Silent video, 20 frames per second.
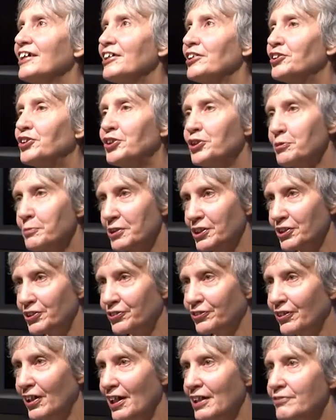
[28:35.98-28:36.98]
human
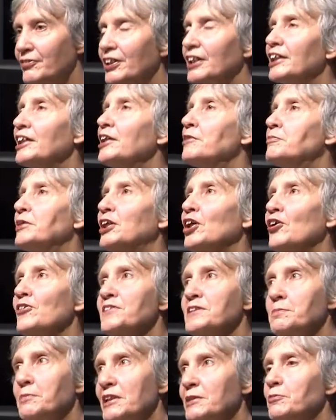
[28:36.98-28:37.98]
thriving,
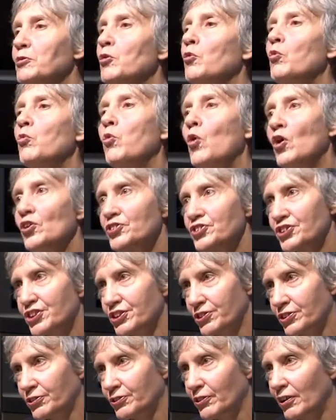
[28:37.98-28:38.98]
because people want
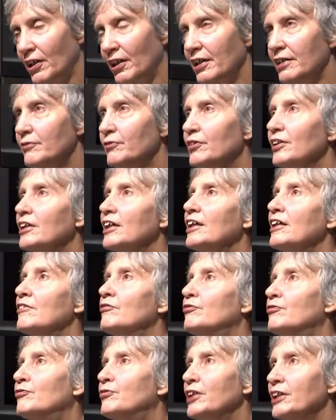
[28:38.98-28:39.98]
to thrive,
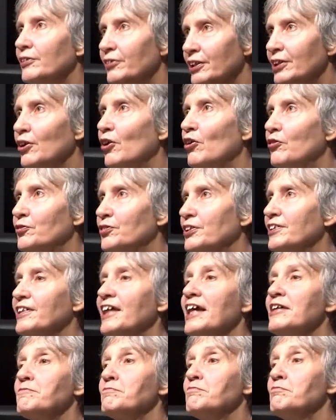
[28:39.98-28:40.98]
very often
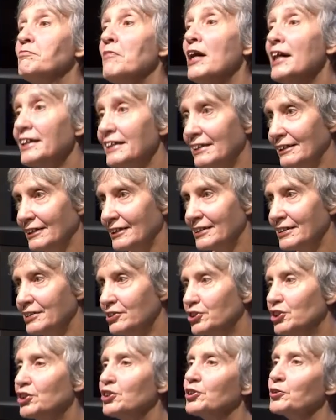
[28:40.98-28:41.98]
that might
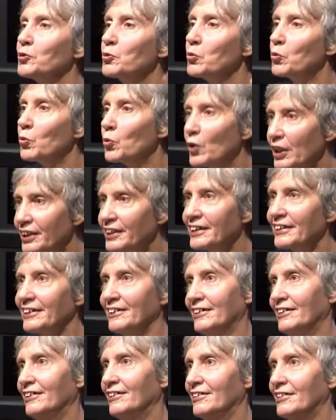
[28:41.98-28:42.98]
lead to you
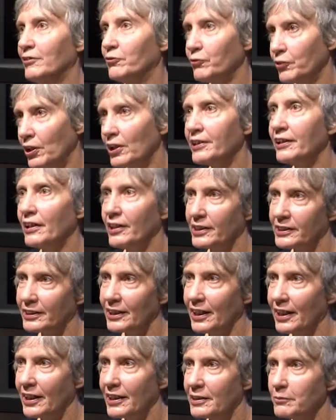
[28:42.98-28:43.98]
winning the finite
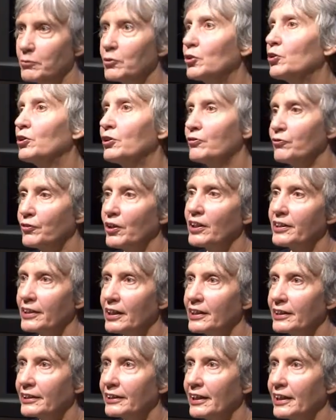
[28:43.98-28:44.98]
game or a
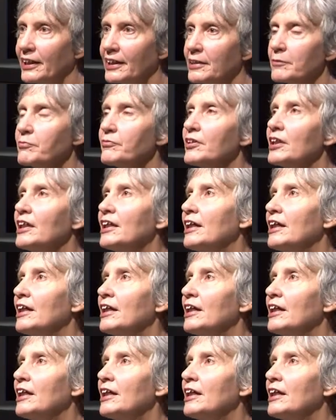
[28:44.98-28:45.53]
finite game.